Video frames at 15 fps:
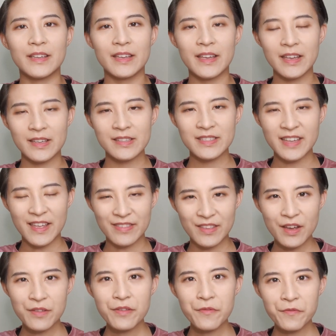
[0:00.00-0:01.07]
And
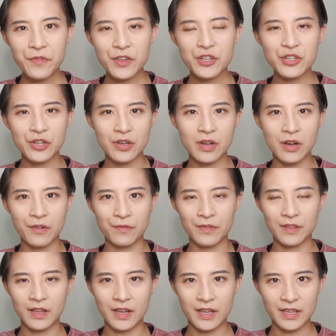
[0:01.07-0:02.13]
another feature of
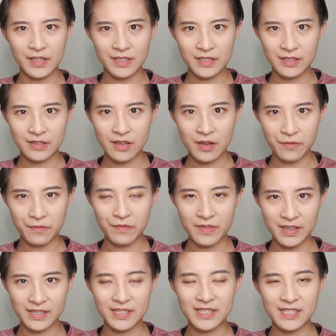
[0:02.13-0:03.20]

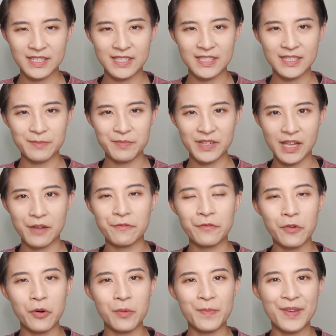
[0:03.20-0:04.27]
this
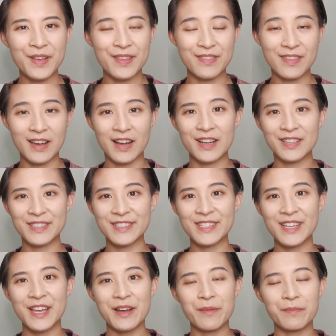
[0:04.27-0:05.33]
platform is that
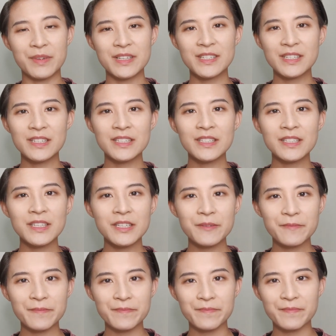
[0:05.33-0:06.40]
basically
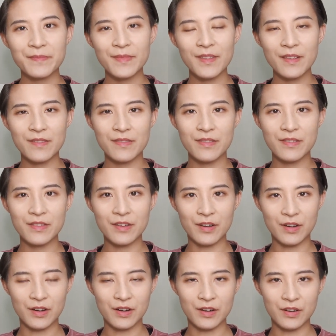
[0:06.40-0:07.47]

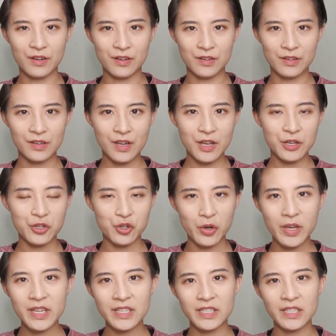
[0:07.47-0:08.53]
the
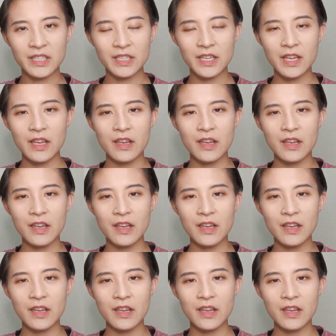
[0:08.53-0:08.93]
Ethereum